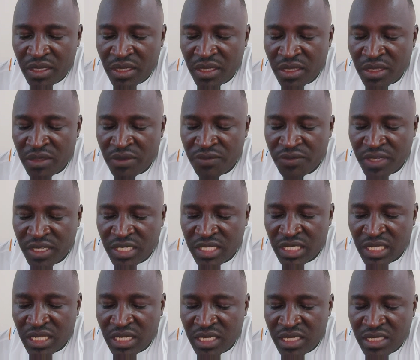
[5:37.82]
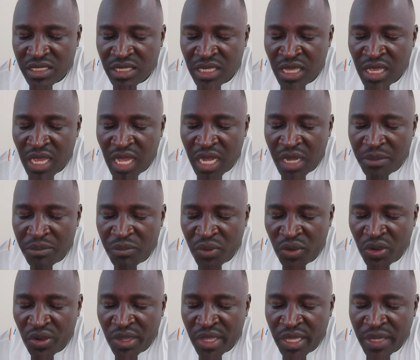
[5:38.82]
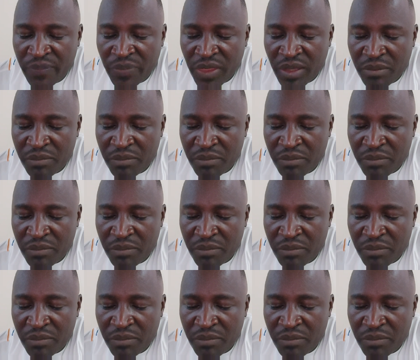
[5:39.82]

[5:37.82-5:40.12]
if it is a boy,